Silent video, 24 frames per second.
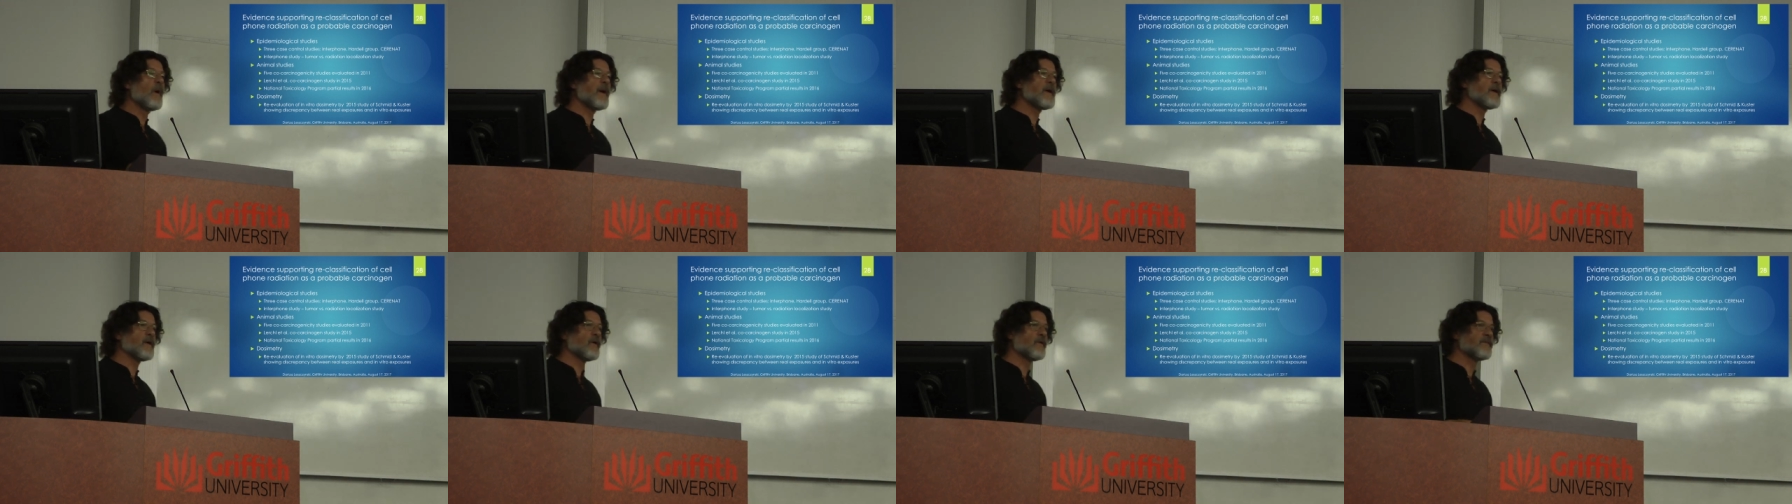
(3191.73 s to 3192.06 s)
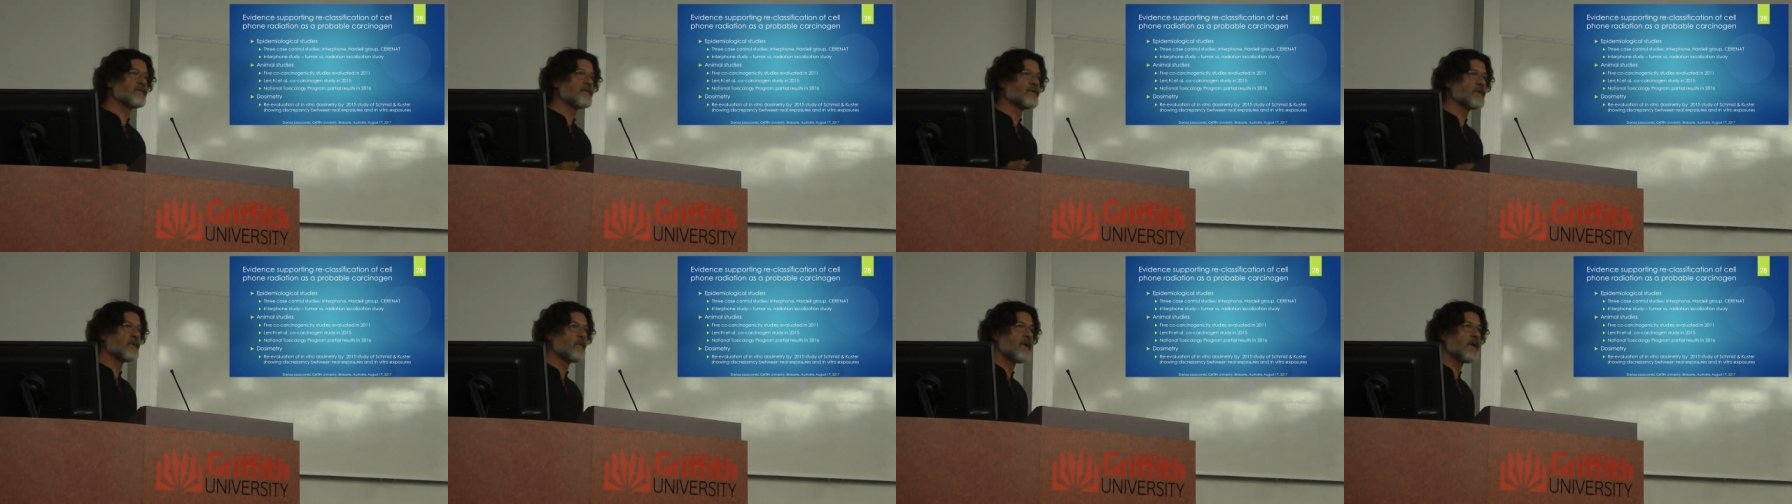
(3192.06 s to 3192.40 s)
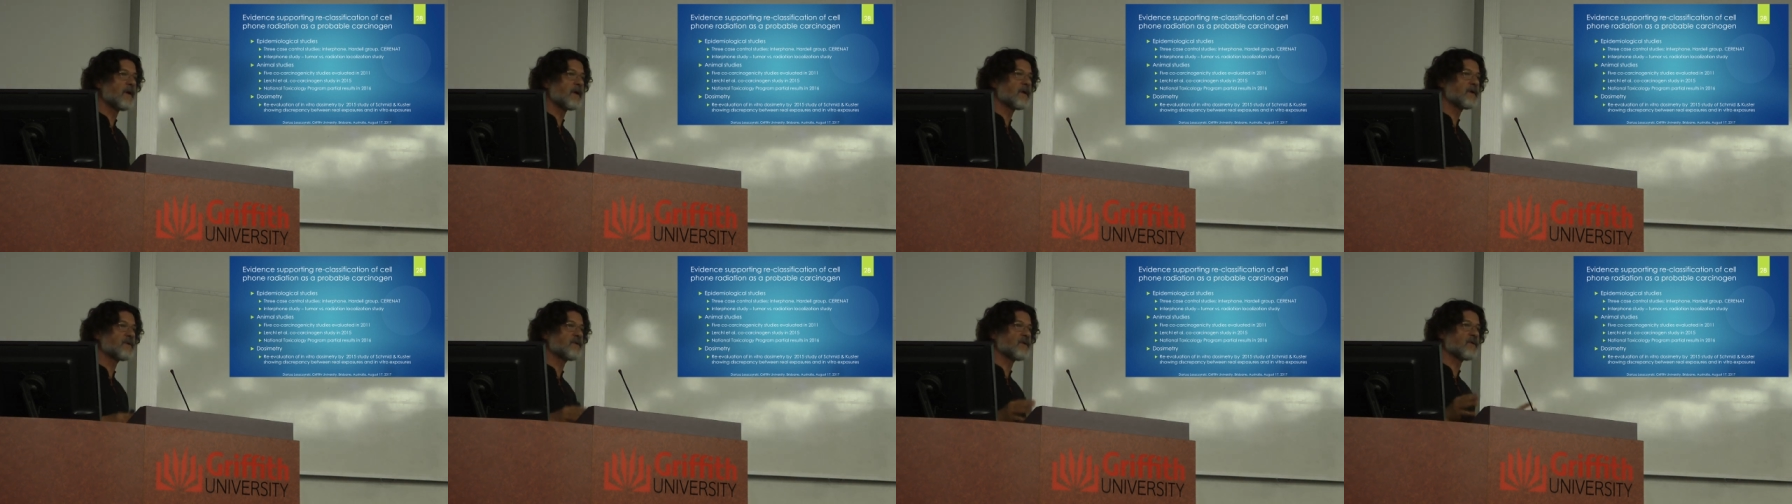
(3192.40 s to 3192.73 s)
way of
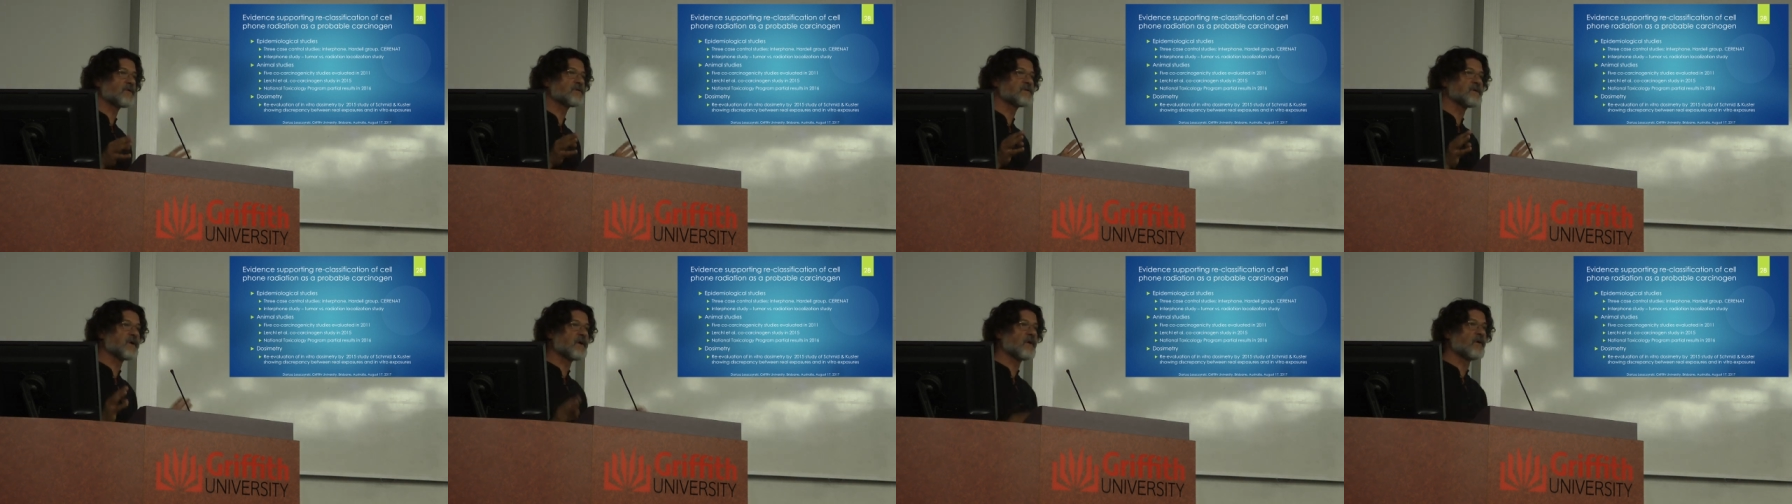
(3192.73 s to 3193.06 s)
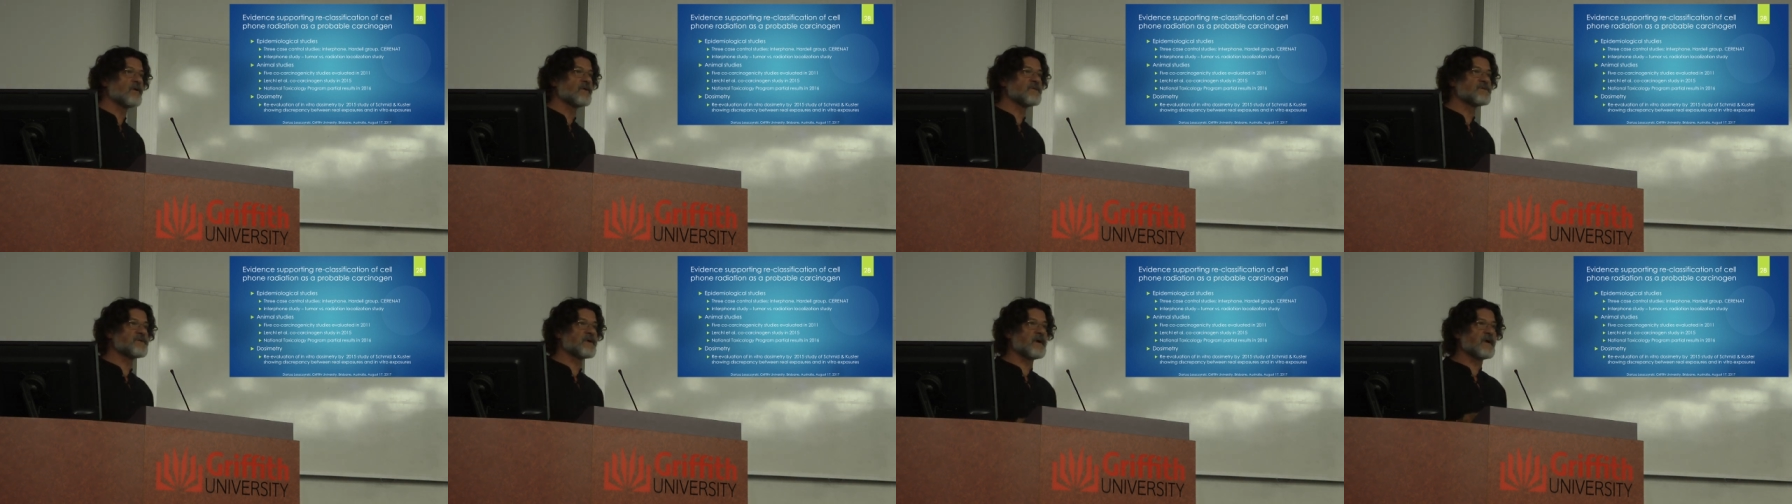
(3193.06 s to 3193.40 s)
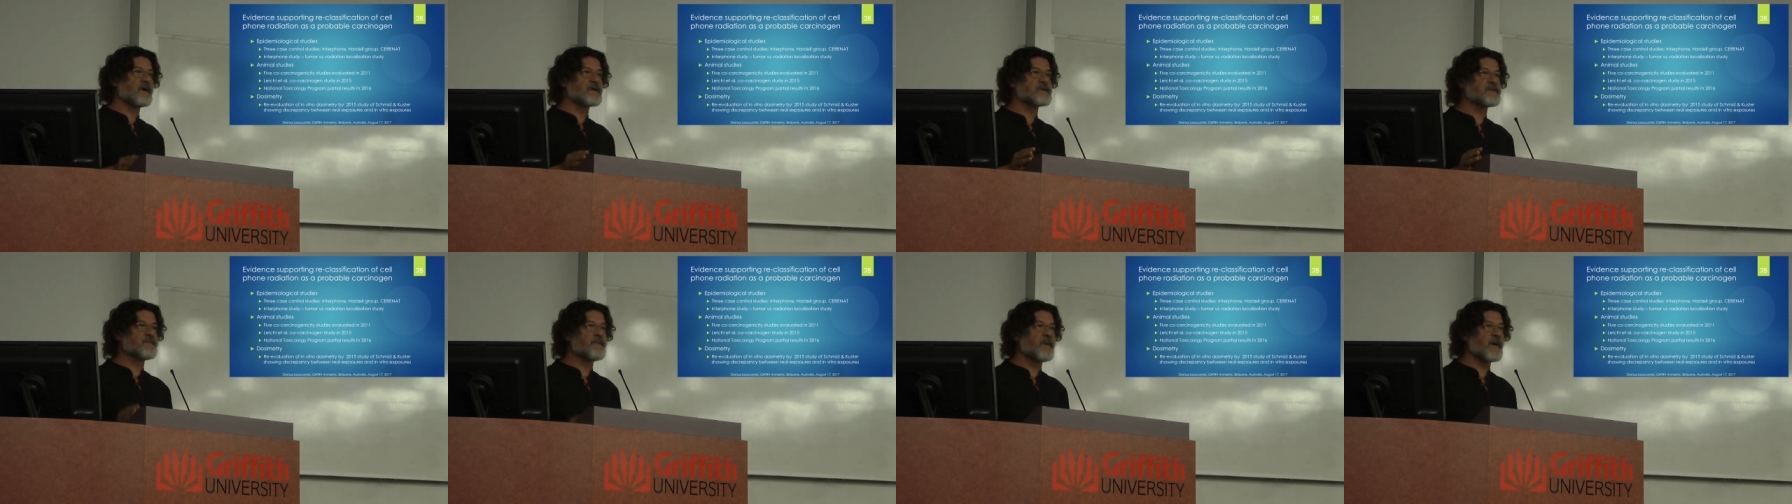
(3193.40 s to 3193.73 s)
doing
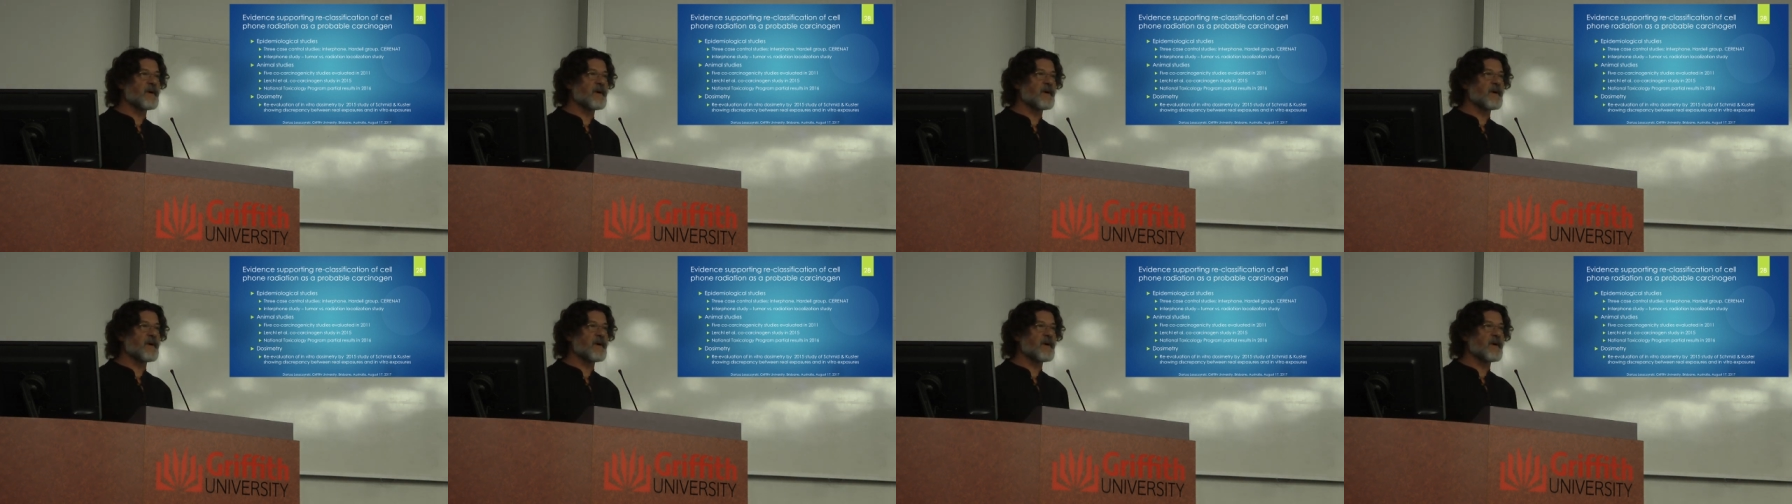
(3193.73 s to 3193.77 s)
toxicological